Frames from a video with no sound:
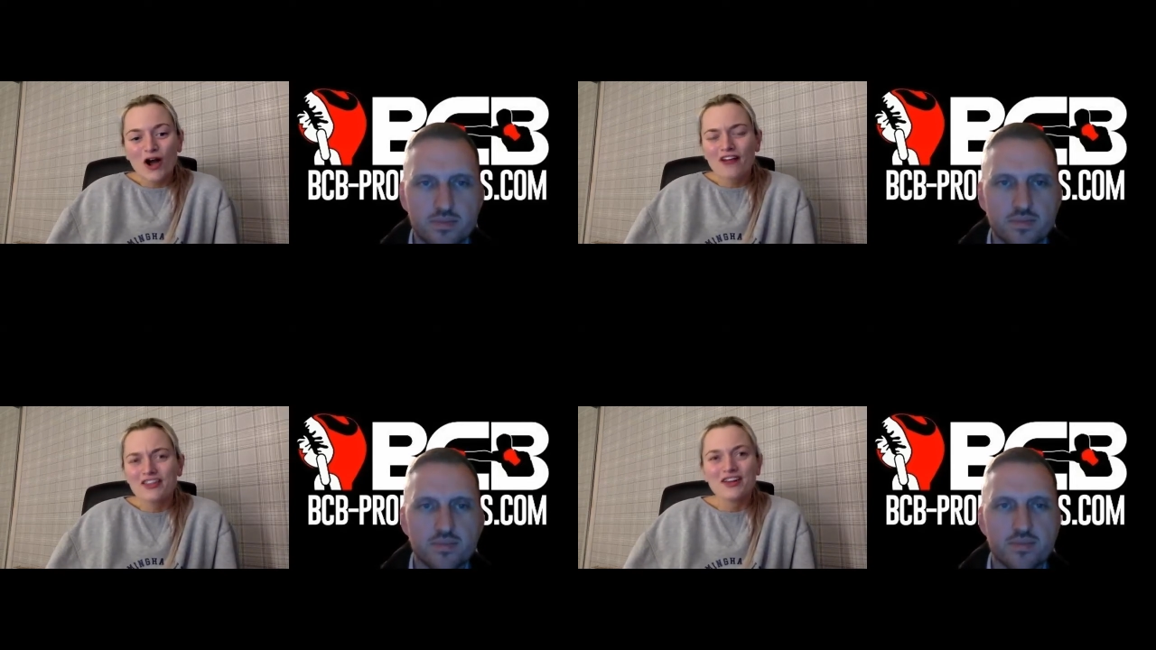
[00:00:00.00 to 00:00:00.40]

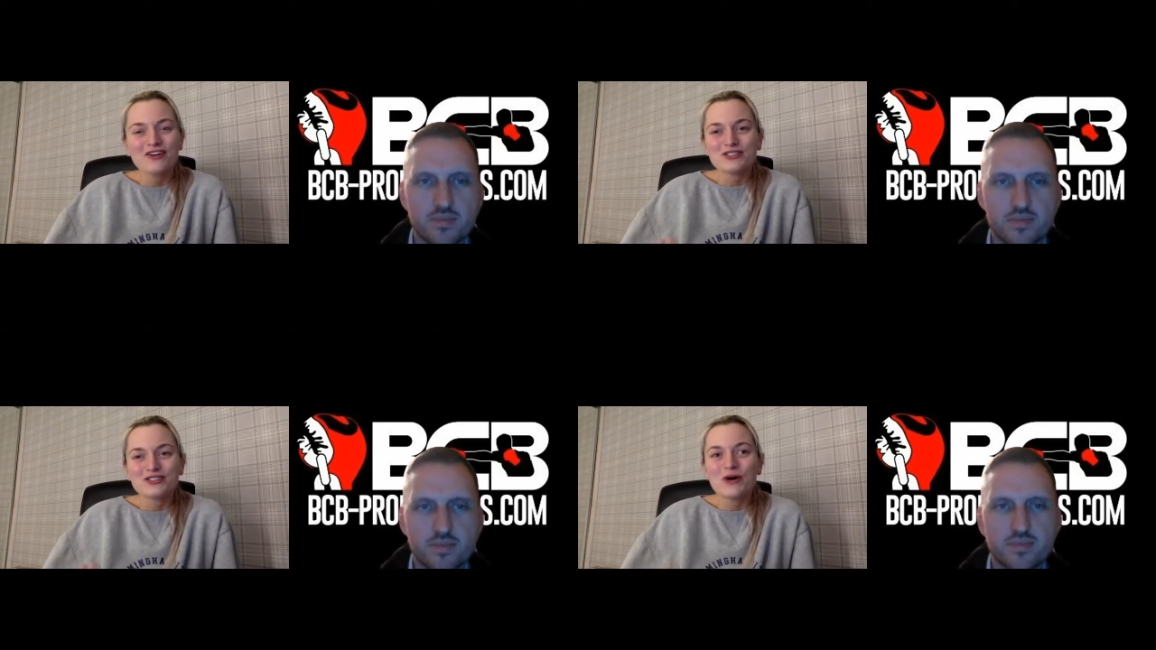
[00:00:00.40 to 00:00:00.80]
Speaker 1: I think I
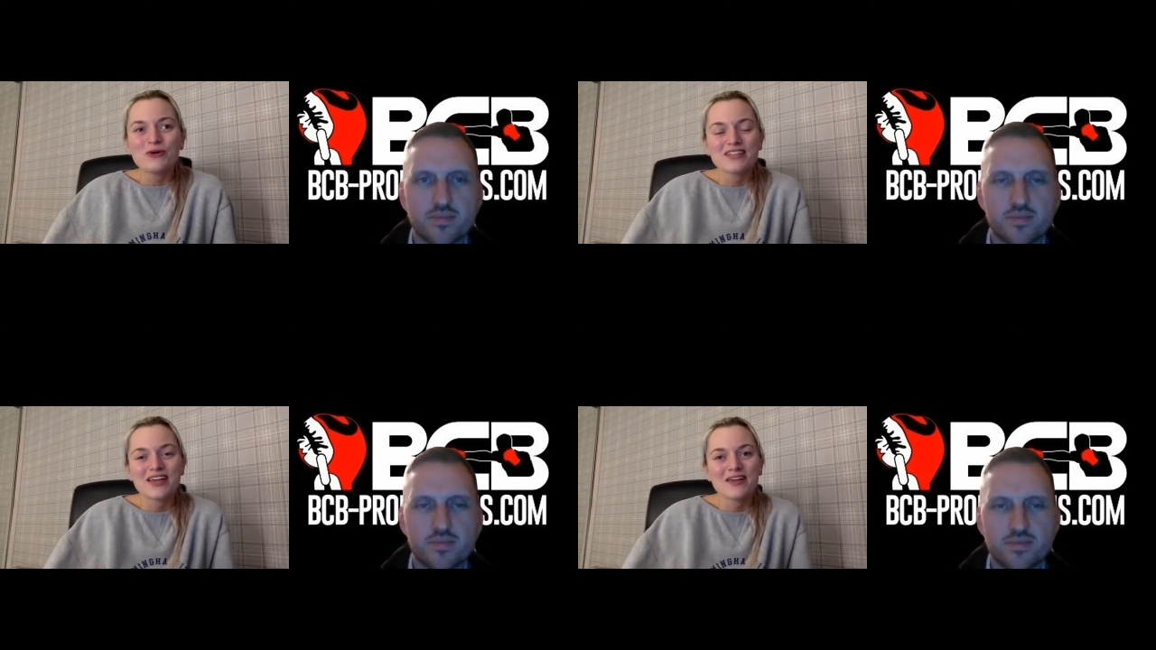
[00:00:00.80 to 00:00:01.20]
got told
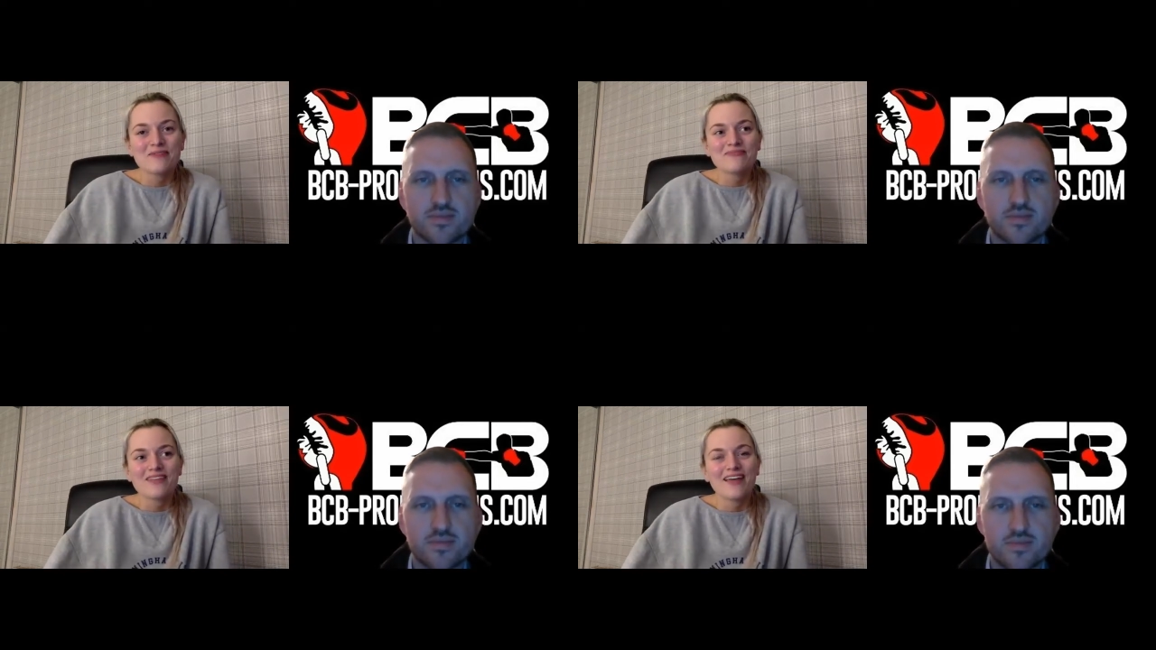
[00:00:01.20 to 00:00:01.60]
um,
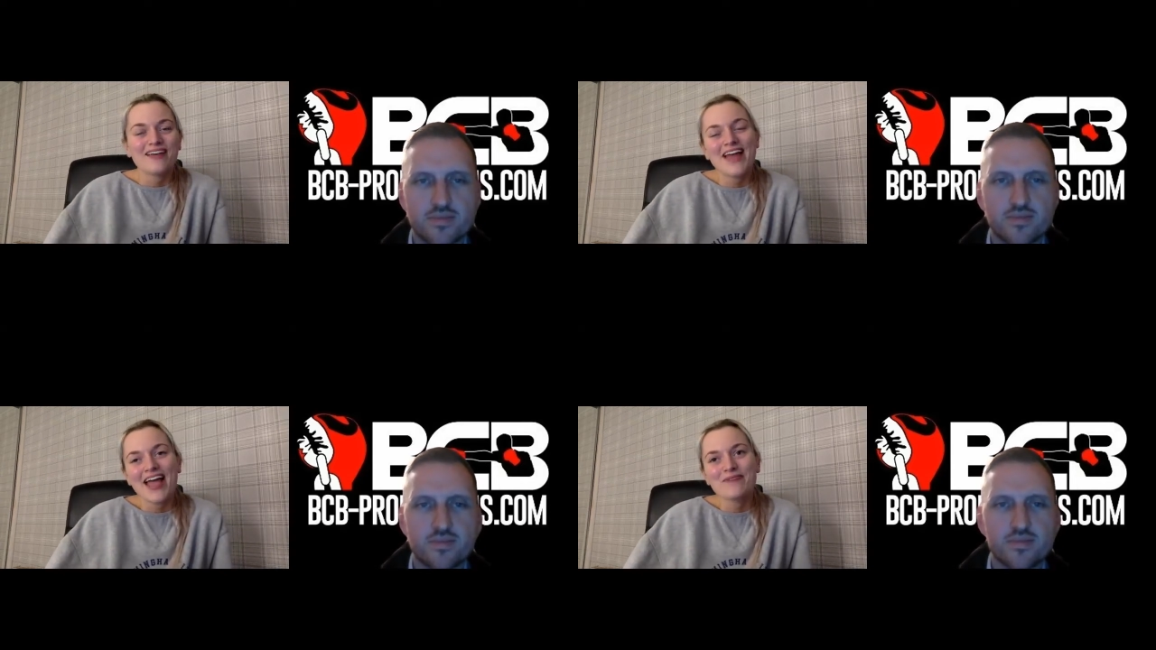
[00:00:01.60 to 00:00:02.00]
her
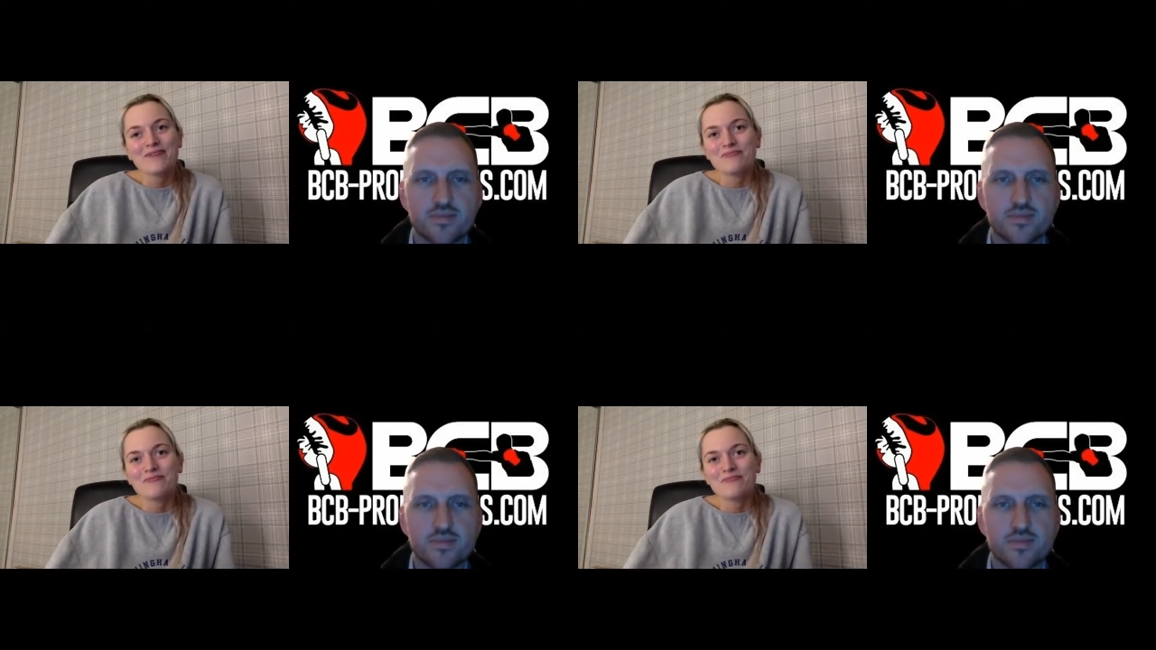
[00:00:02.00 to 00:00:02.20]
name